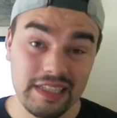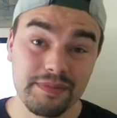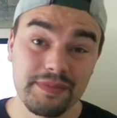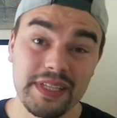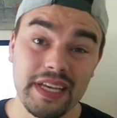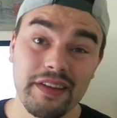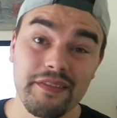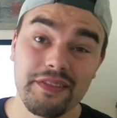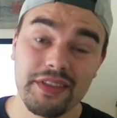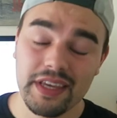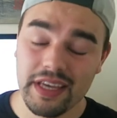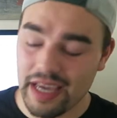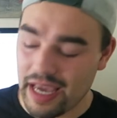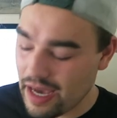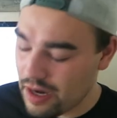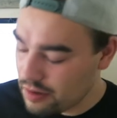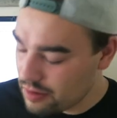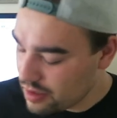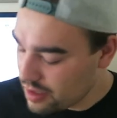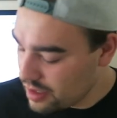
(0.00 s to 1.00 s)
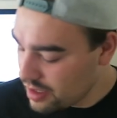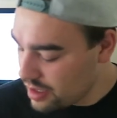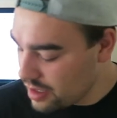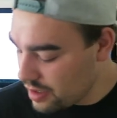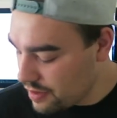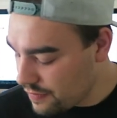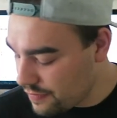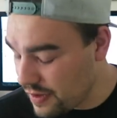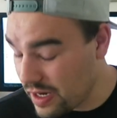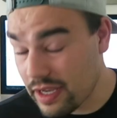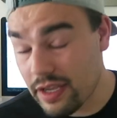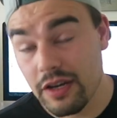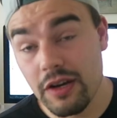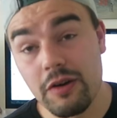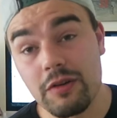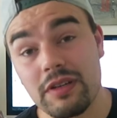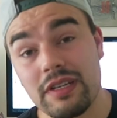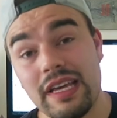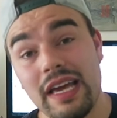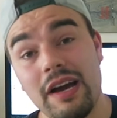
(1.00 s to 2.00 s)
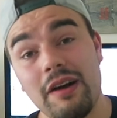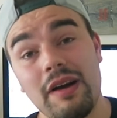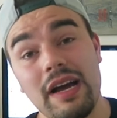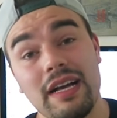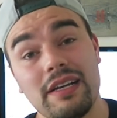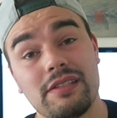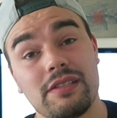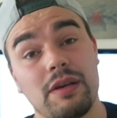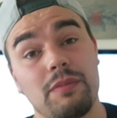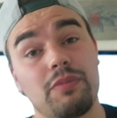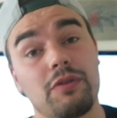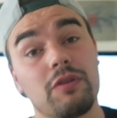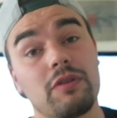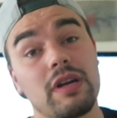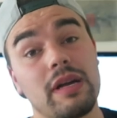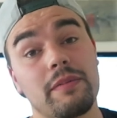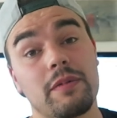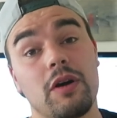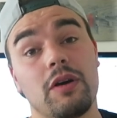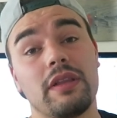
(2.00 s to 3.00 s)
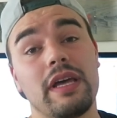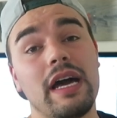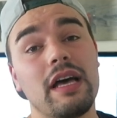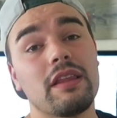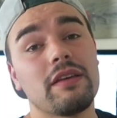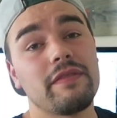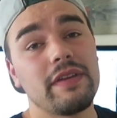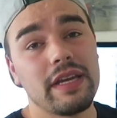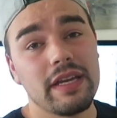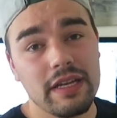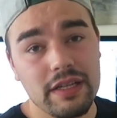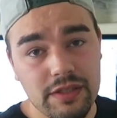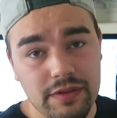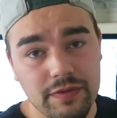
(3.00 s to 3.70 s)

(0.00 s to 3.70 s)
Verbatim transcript: So as I'm taking everything out, Frank and Oak now has a program called Elevate.